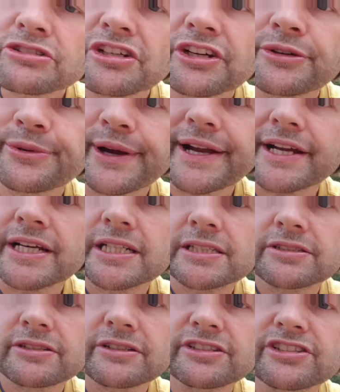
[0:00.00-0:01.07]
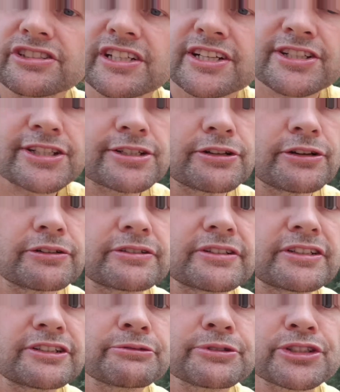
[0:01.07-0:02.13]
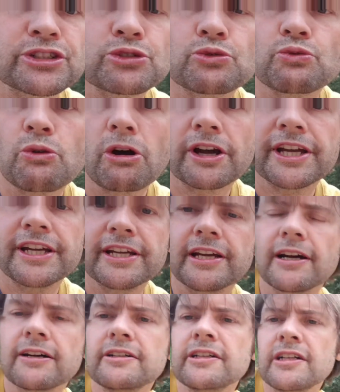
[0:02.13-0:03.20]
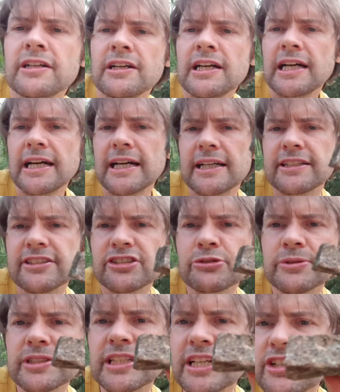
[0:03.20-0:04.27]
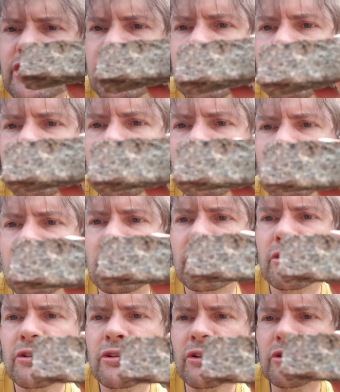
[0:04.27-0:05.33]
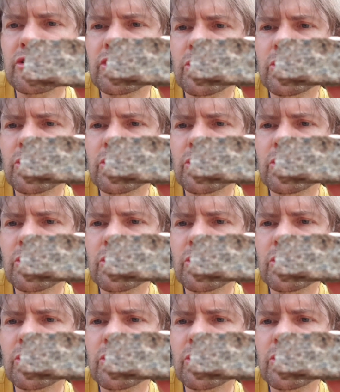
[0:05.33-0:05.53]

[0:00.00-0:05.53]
like granite. So this is actually not the original rock here. This one's actually got